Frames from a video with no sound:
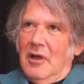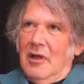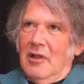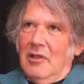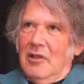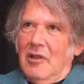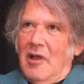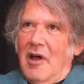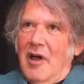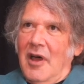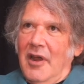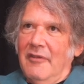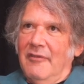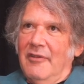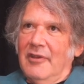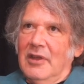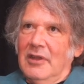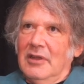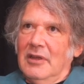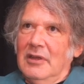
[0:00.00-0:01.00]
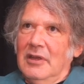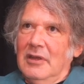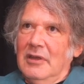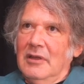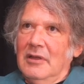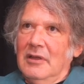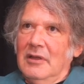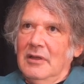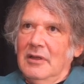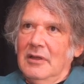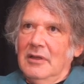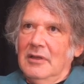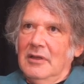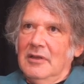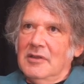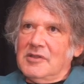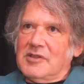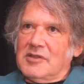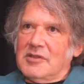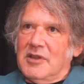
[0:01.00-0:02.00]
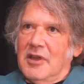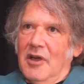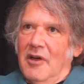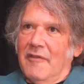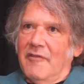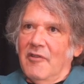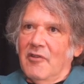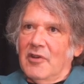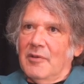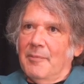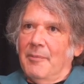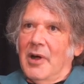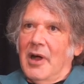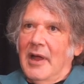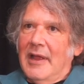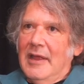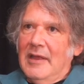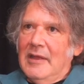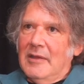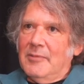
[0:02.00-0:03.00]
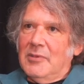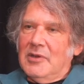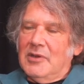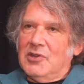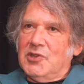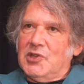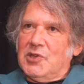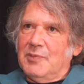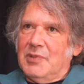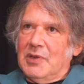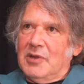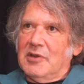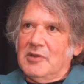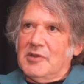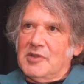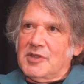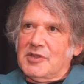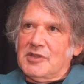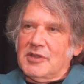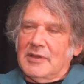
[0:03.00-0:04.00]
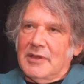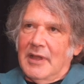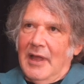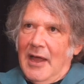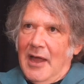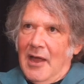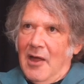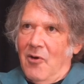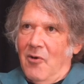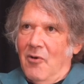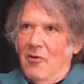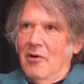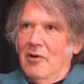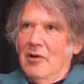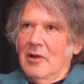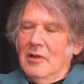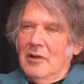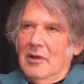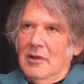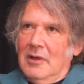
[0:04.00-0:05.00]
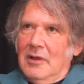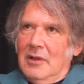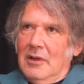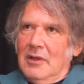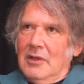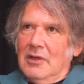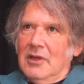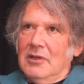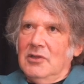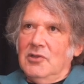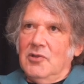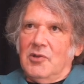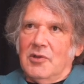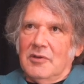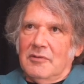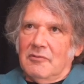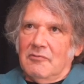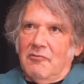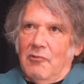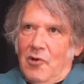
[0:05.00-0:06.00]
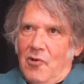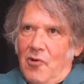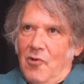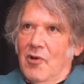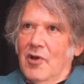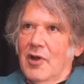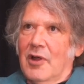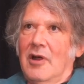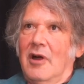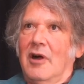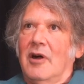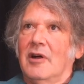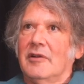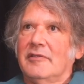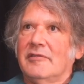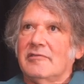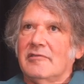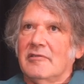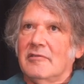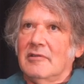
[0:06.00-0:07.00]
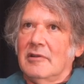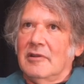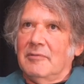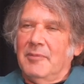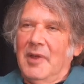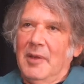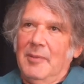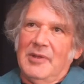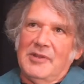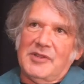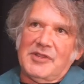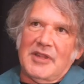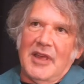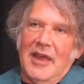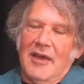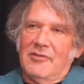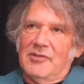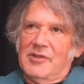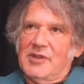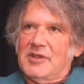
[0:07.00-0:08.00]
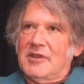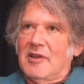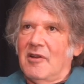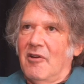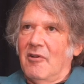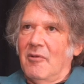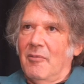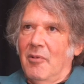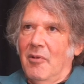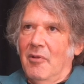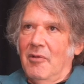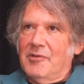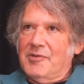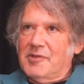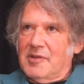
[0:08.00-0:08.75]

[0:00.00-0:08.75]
a lot of it is governed by image because now you can record a concert and maybe the sound is terrible.